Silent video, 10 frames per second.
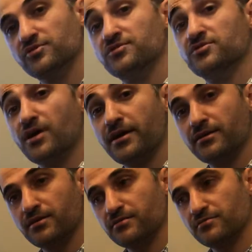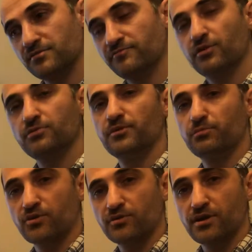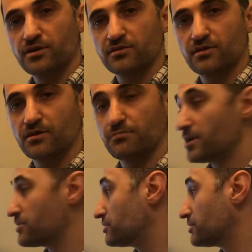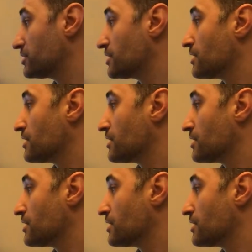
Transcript: design and develop the product better.